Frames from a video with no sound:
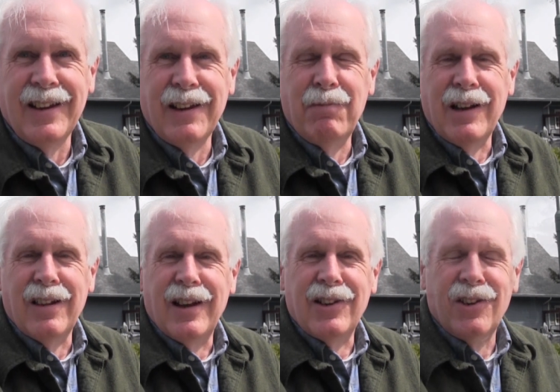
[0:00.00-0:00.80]
to give my
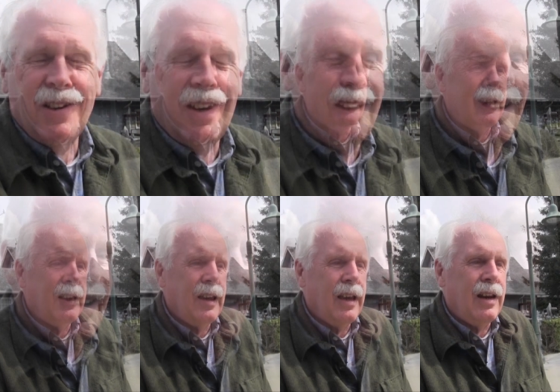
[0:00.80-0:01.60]
lecture,
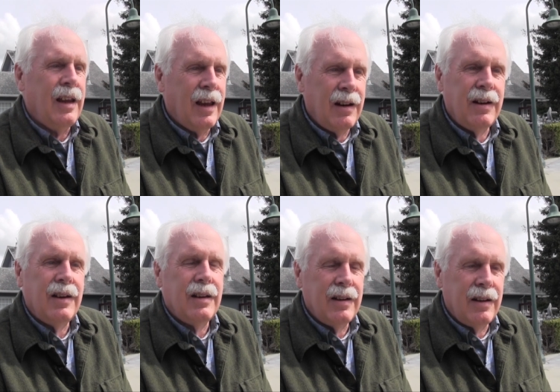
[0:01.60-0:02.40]
and, and
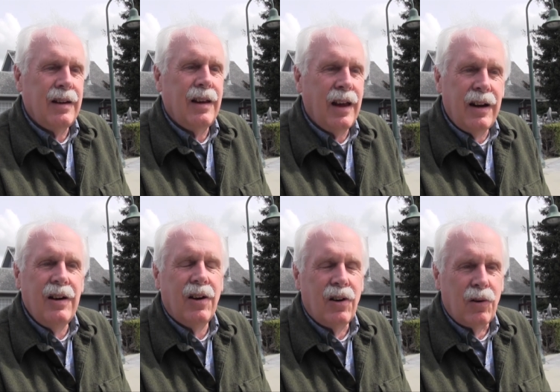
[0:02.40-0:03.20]

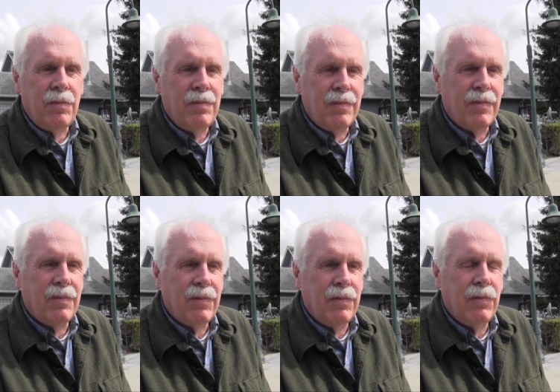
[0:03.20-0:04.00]
headed home
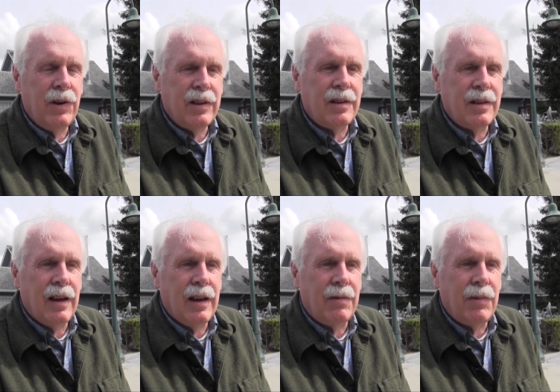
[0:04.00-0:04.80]
with
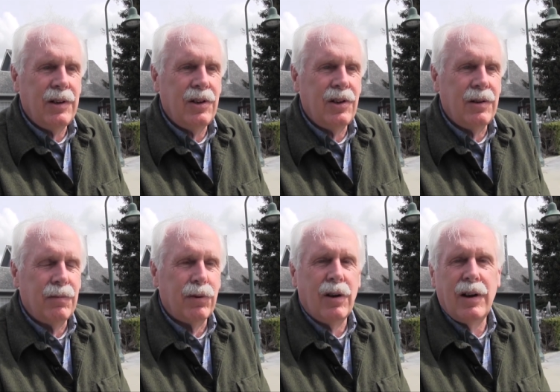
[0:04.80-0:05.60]
a much
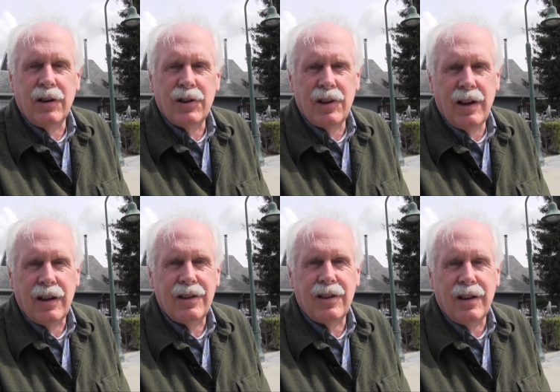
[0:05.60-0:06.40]
broader
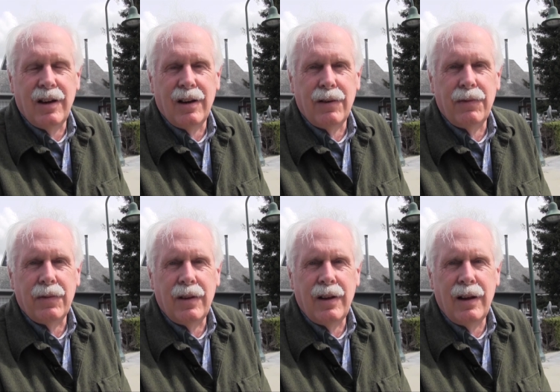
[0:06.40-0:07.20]
sense
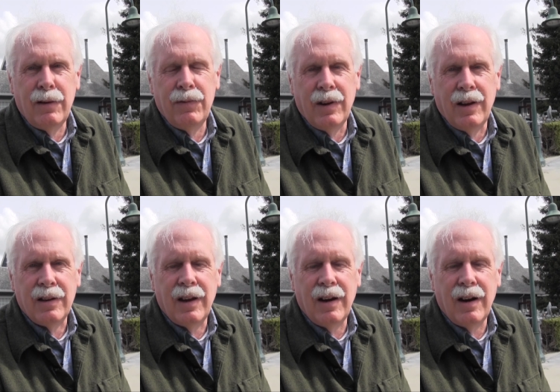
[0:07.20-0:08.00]
of love
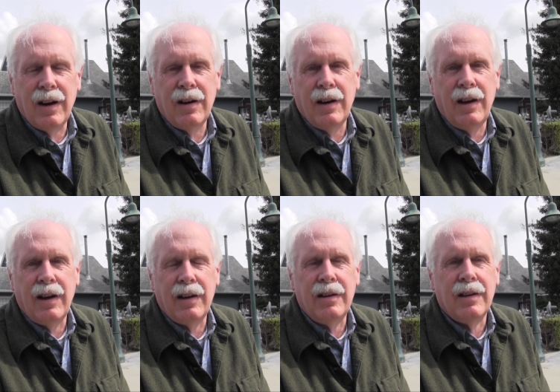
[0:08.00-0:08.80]
and care
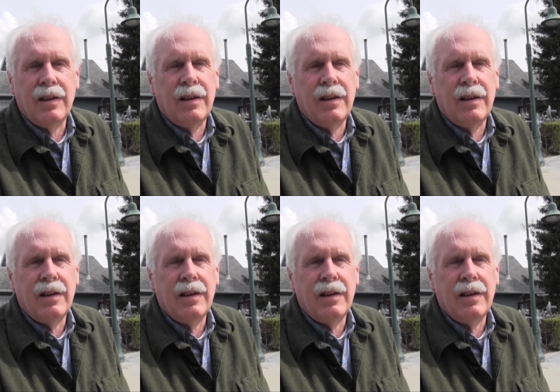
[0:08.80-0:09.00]
and